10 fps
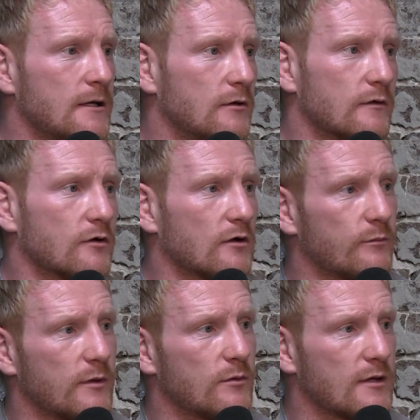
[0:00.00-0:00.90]
You know, they're going to
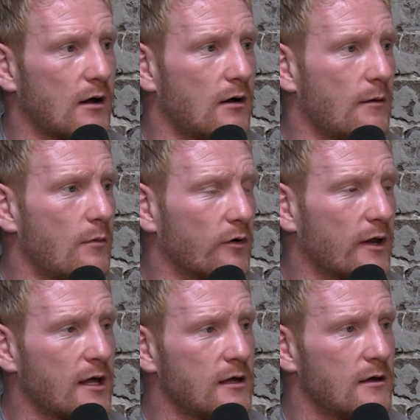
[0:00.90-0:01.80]
be without
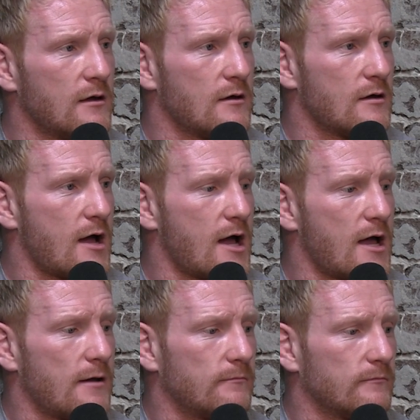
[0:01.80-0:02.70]
Amone for
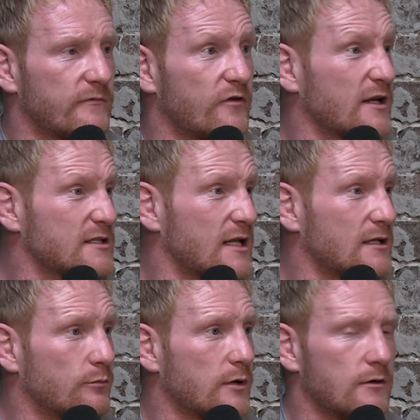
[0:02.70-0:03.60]
an
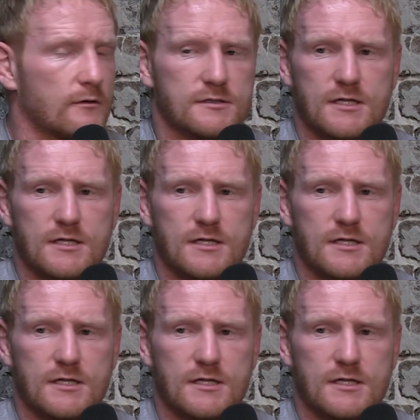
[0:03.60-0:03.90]
extended period